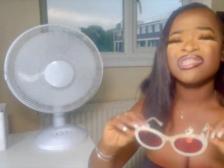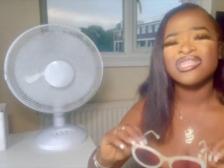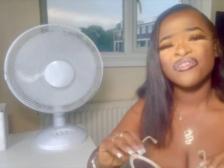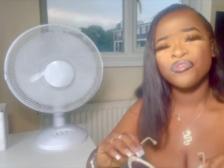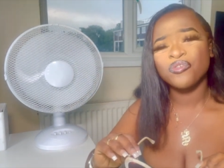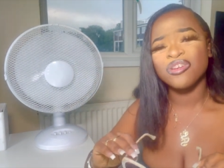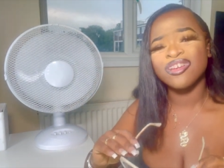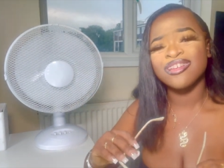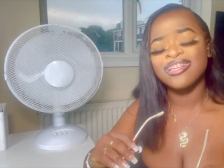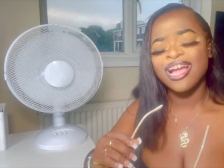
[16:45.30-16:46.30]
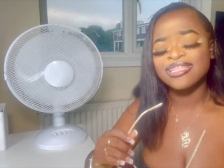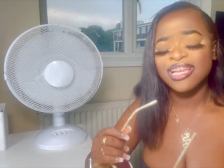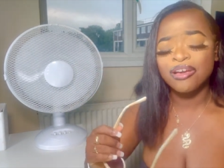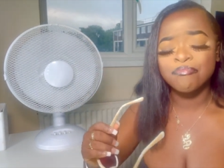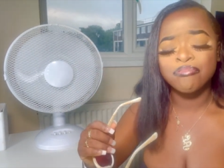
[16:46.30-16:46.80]
different it has
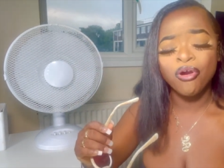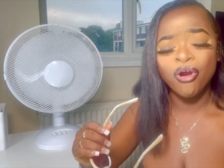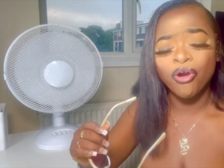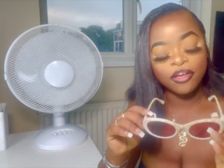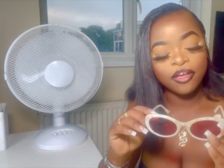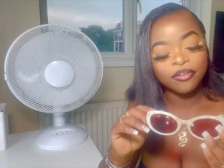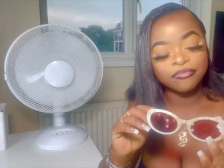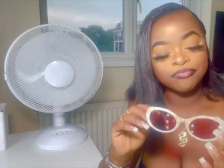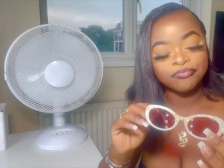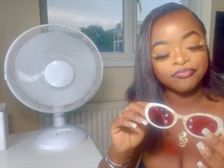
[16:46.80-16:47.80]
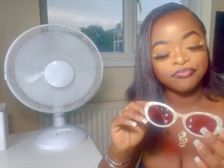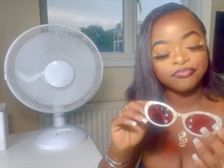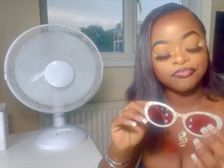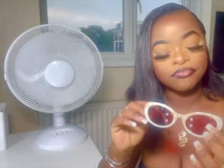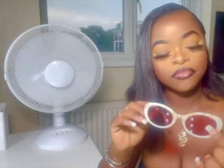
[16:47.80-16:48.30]
like a pop um,
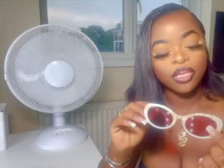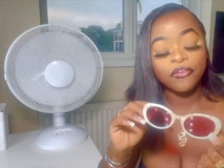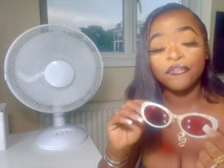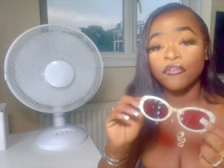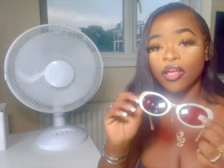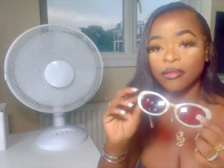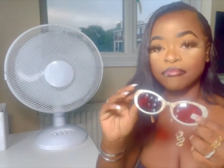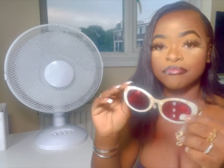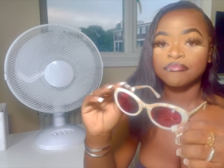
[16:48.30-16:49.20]
frame